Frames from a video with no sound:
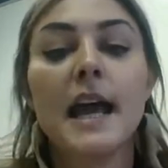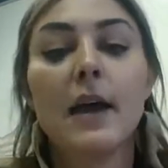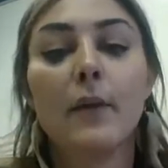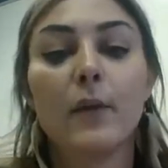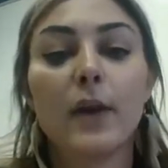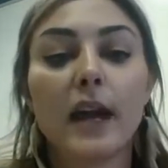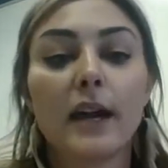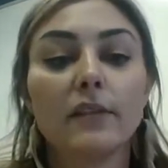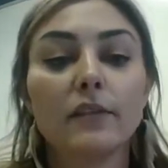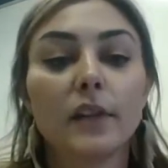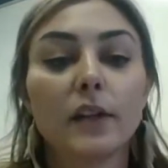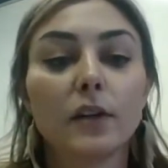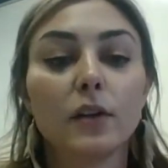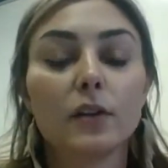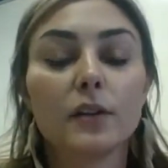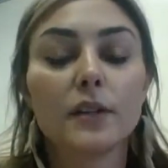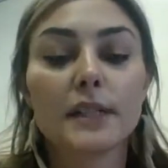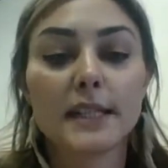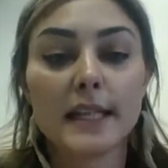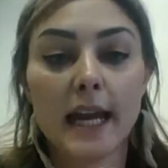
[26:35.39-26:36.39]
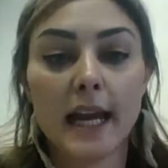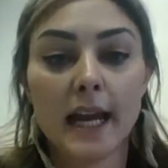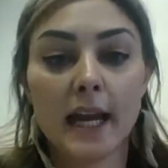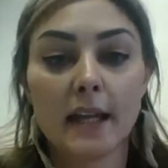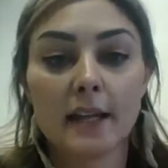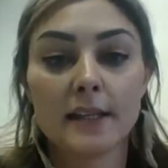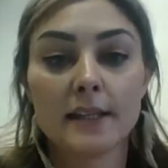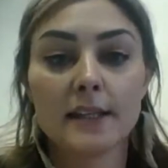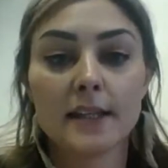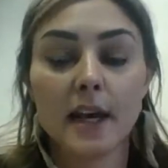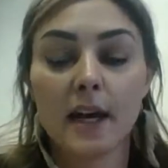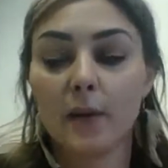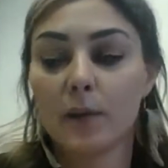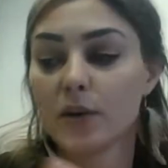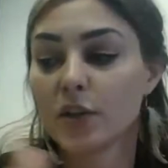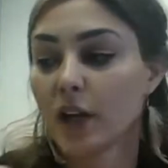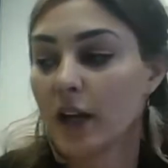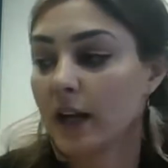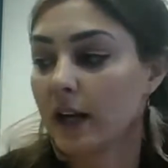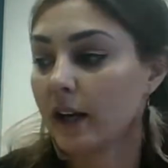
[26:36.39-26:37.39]
And we have little stands. I
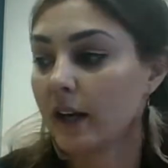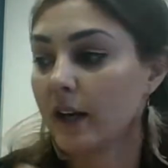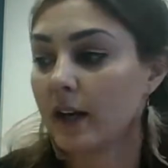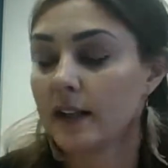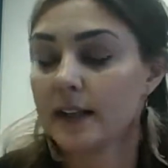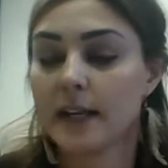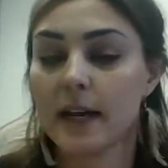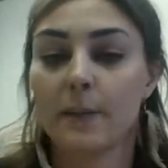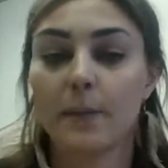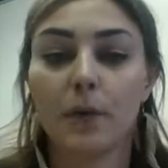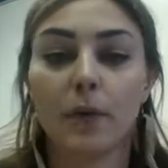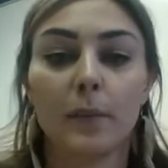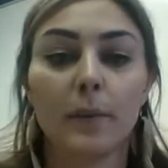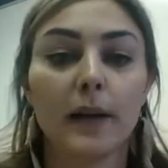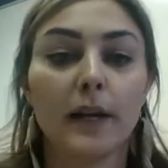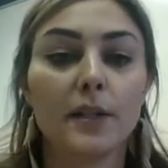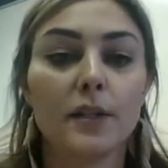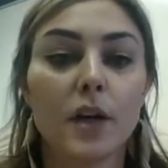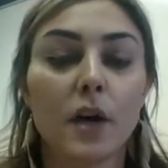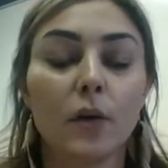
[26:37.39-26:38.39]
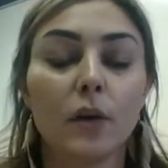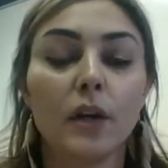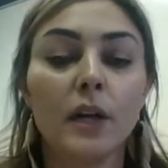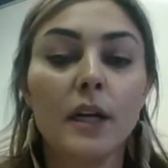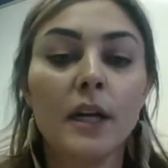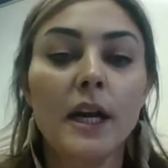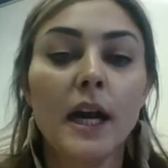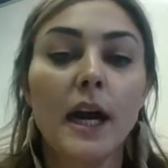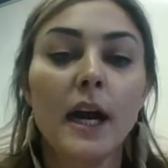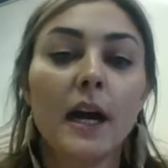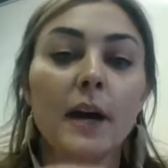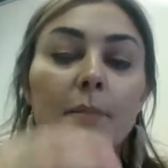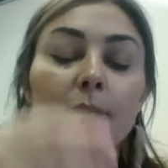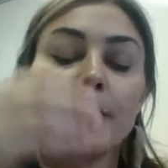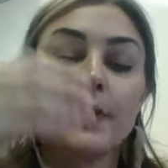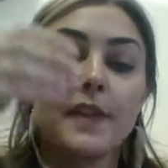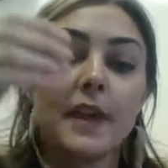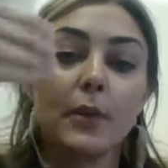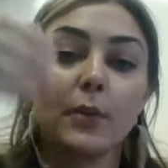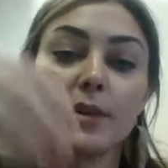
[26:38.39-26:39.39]
wish I had an example, but I don't,
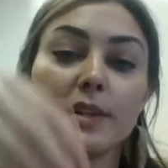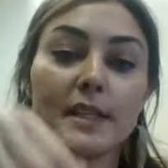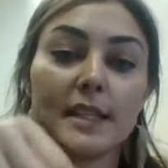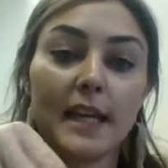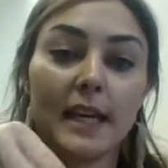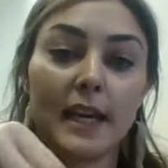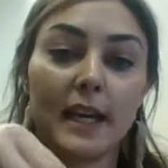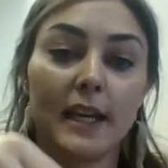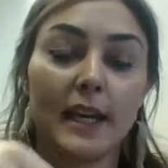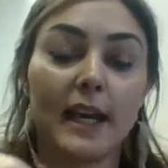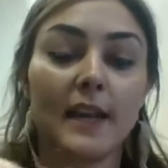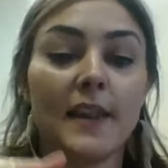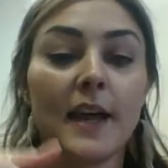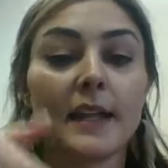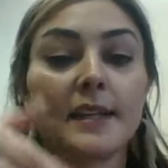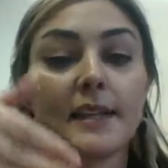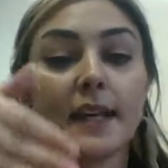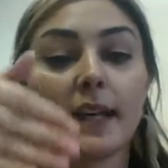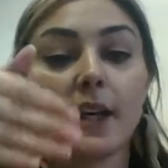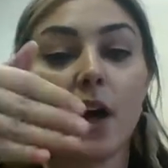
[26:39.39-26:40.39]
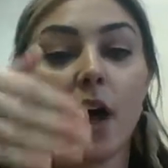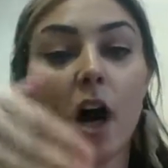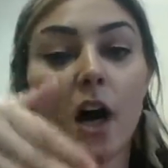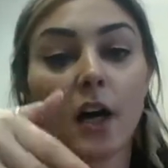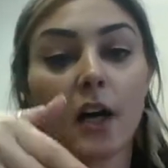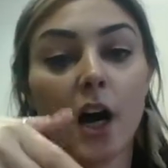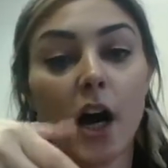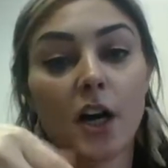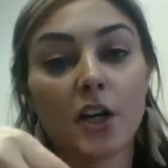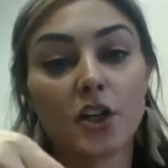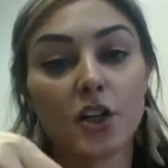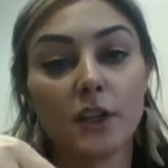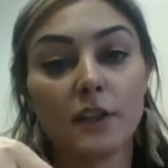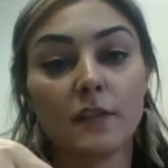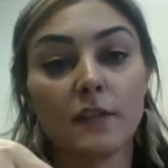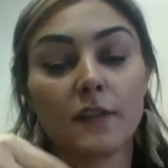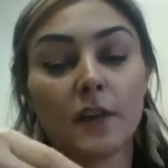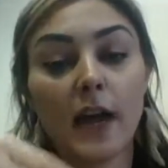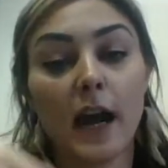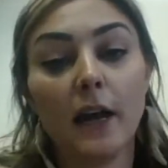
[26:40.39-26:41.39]
that they will sit in. And that's like a caution
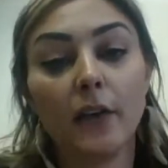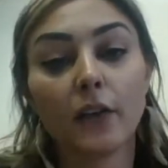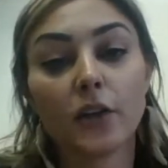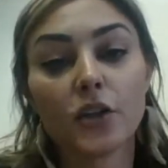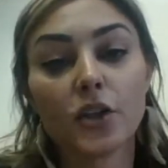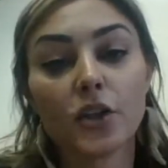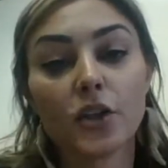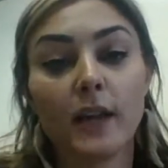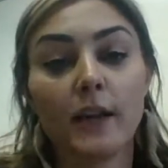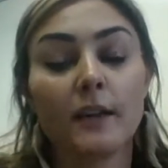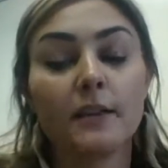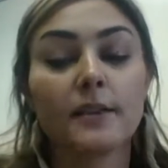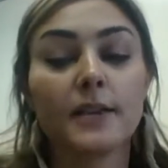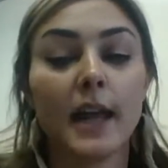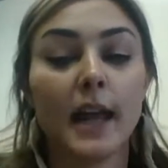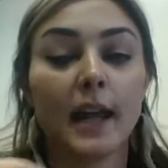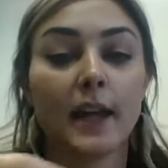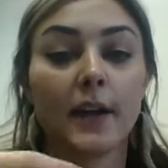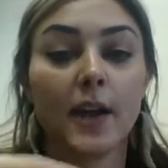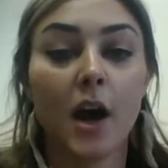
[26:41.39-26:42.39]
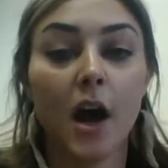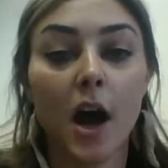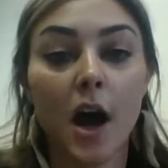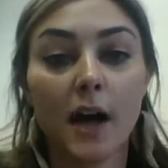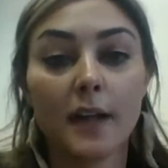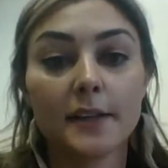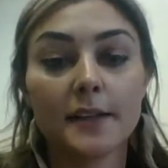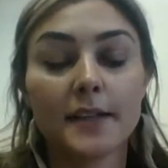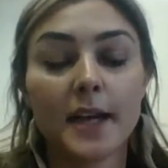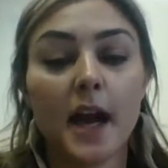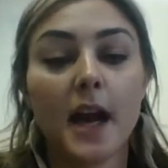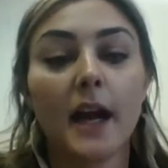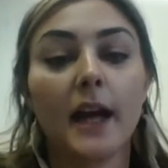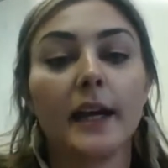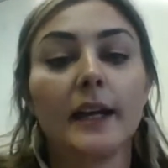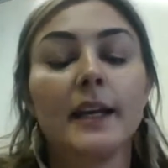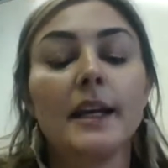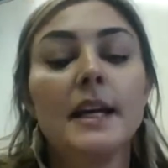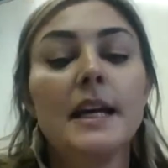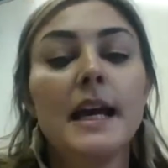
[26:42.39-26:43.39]
for allergens and a hot
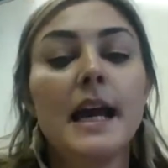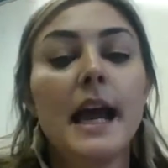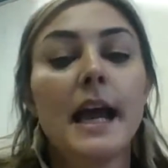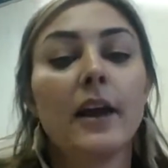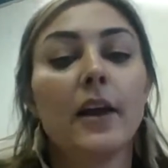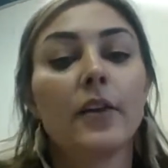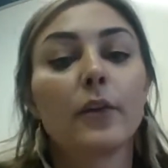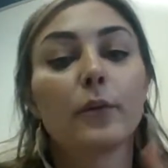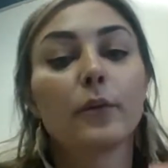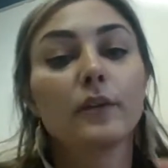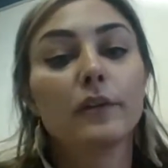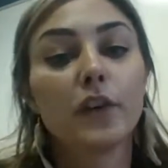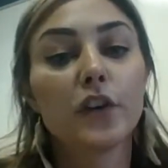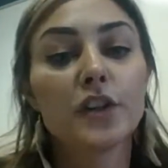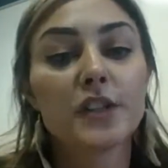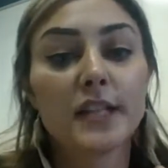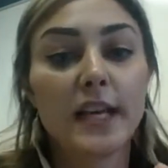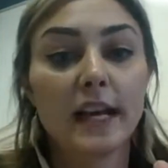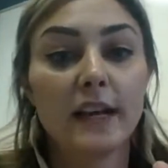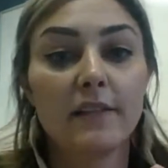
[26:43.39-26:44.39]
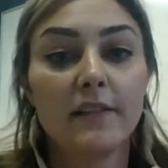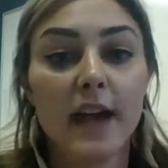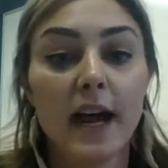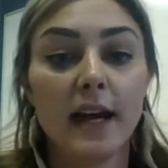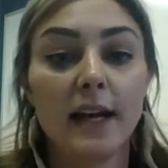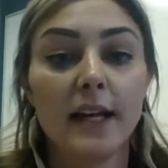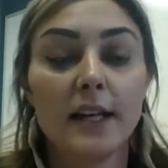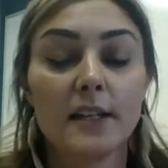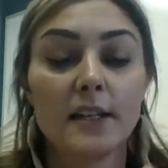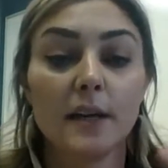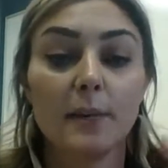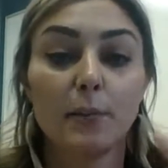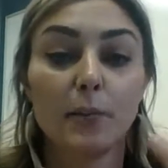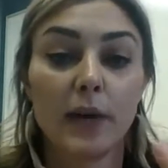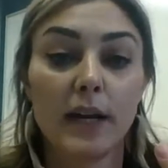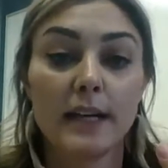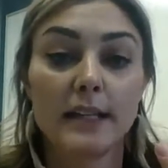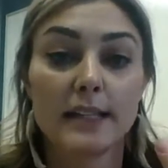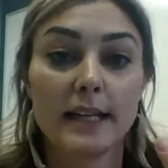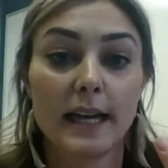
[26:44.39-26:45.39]
sign. And on the reverse side of that is a
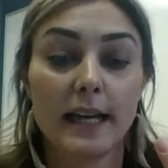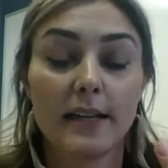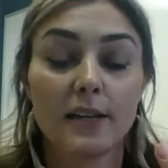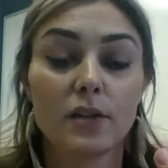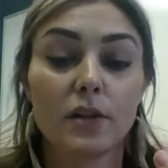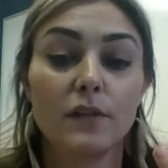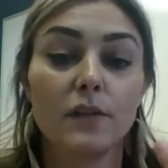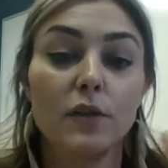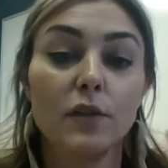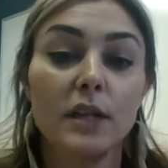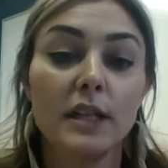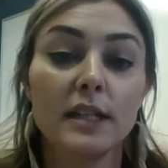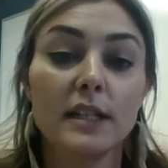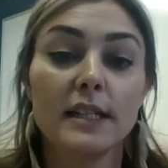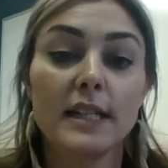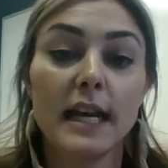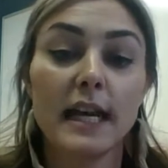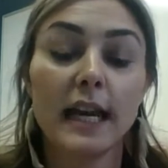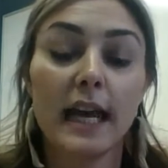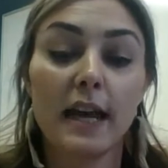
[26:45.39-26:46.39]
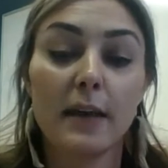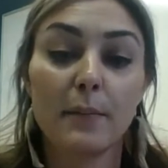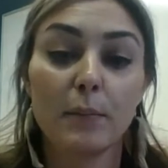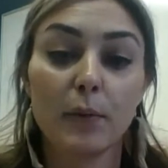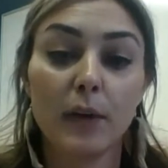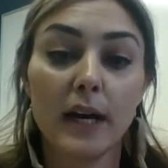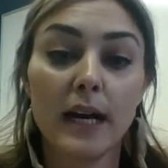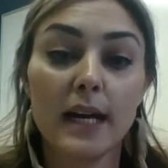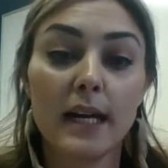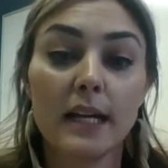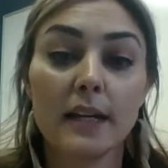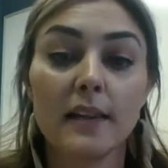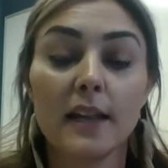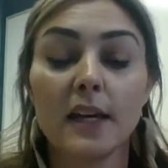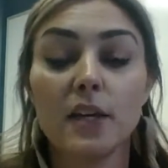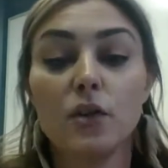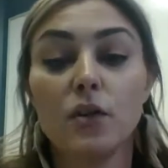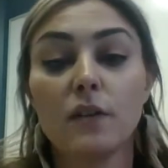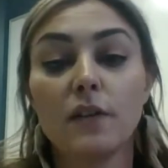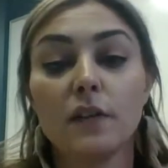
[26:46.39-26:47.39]
break sign. So if you need to take a break, then
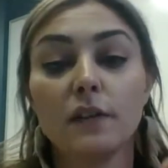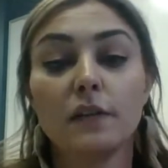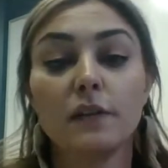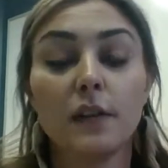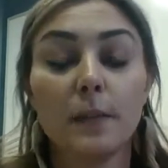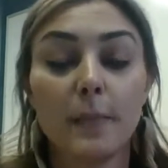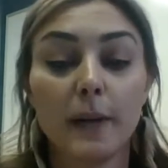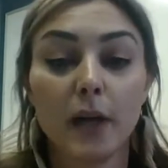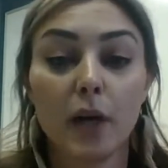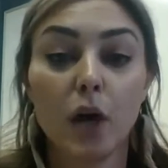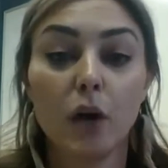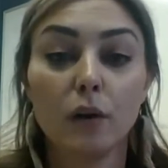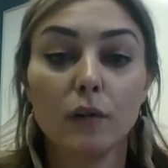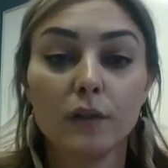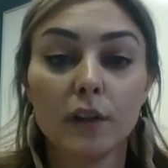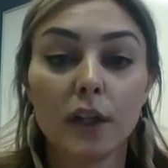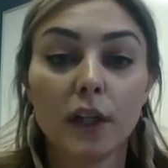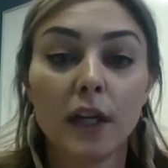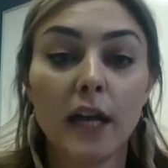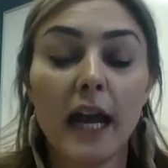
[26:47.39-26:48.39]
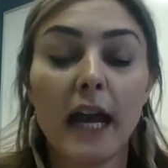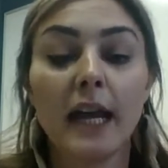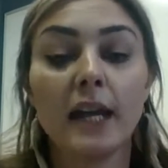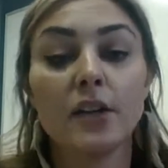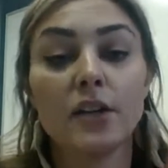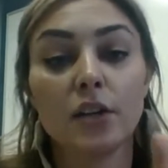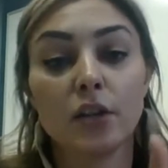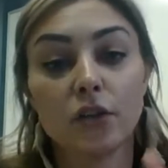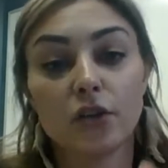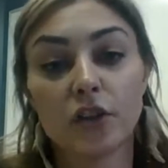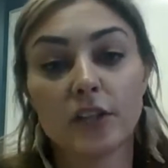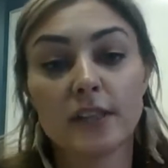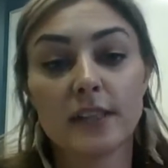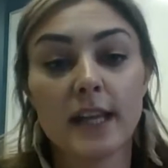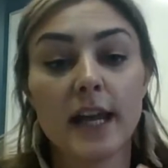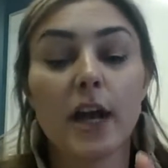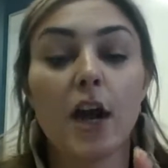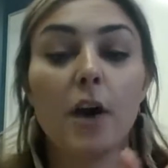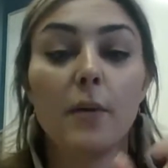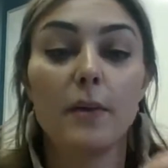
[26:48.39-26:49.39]
you can flip it over and it'll just
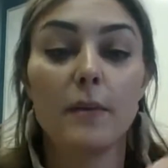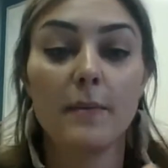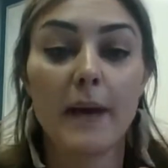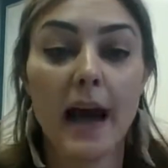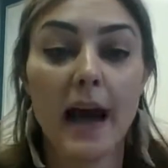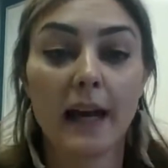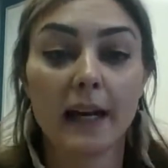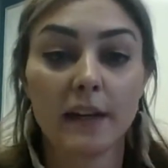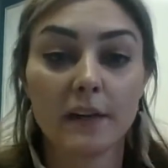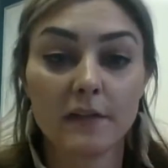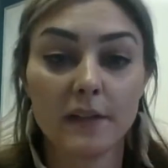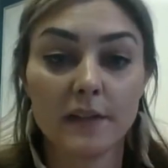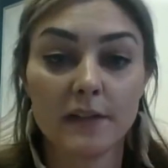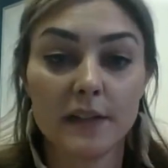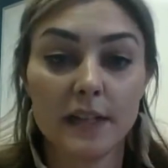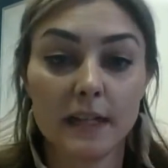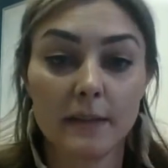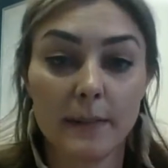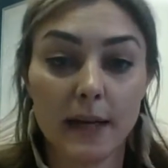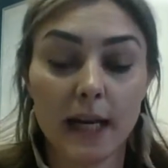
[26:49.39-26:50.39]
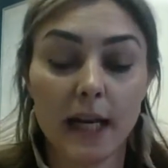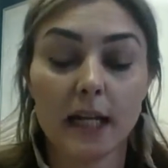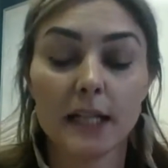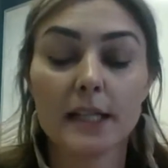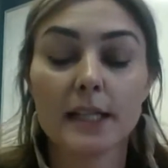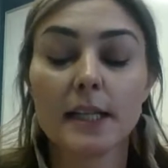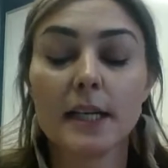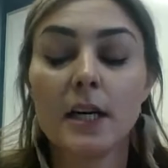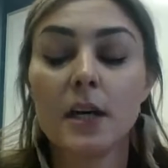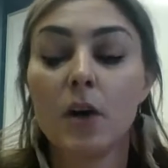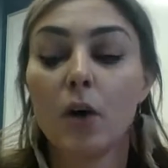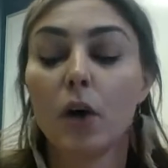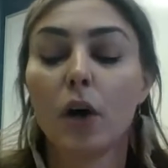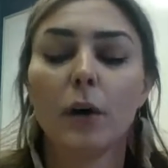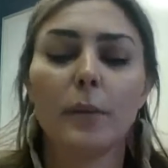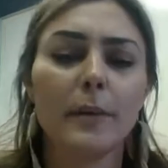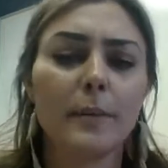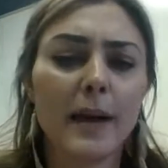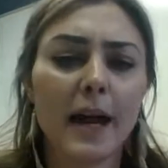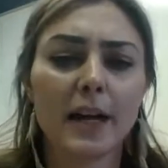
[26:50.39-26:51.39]
say, I'll be back in 15 minutes. Or I'll
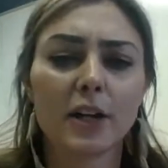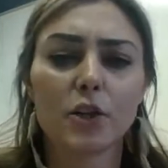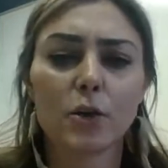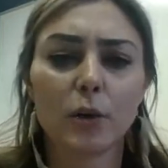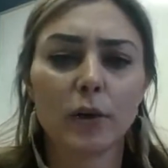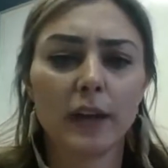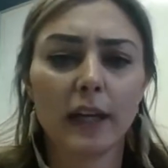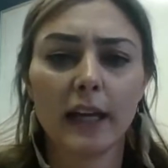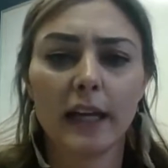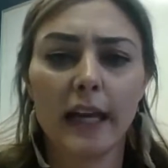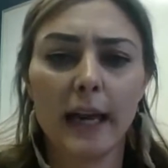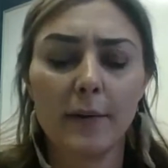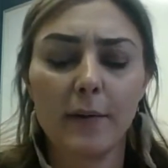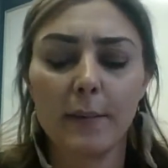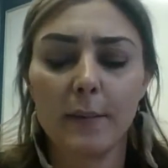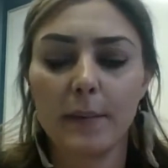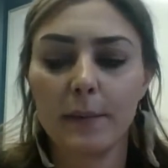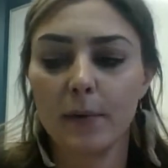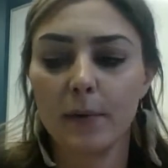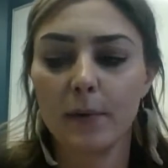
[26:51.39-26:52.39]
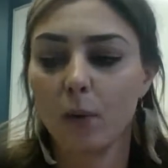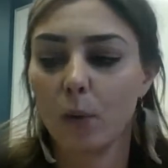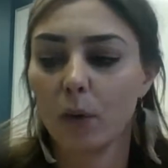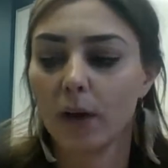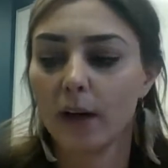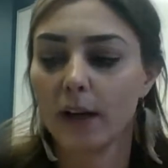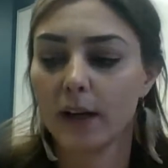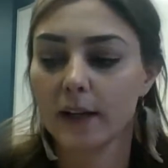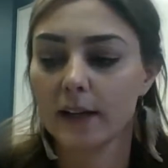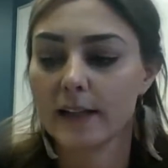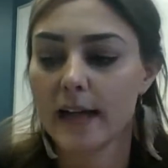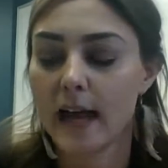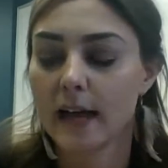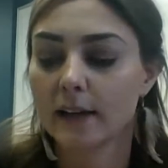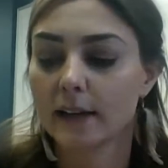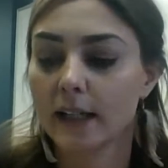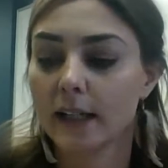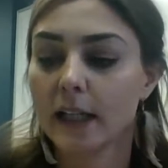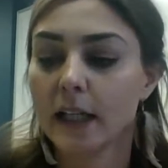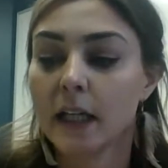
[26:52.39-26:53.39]
be back shortly. I can't remember the wording
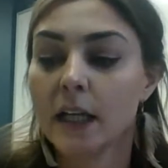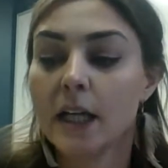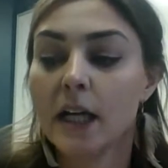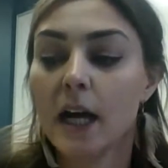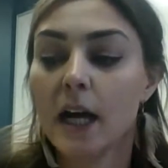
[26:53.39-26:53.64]
exactly.